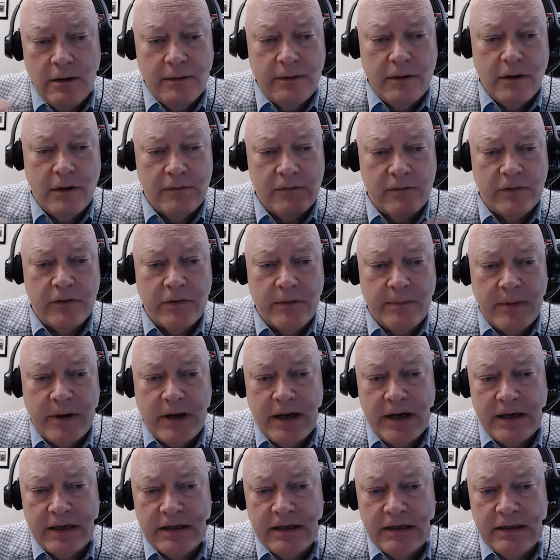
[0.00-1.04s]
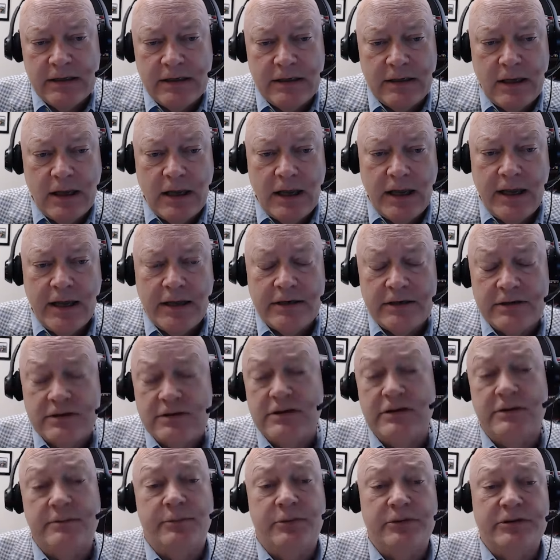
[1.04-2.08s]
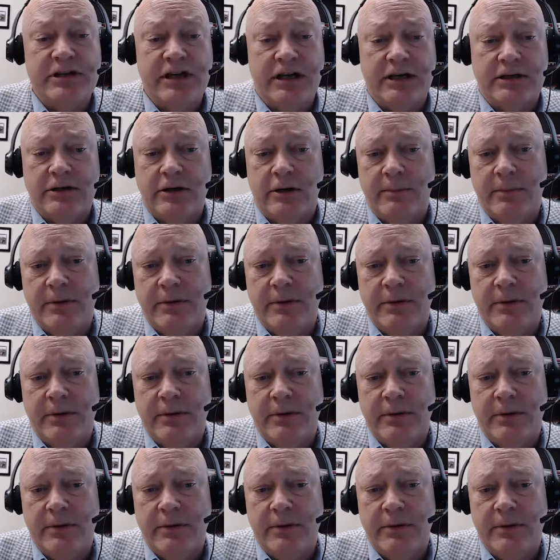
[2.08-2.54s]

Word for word: over the body and to protect our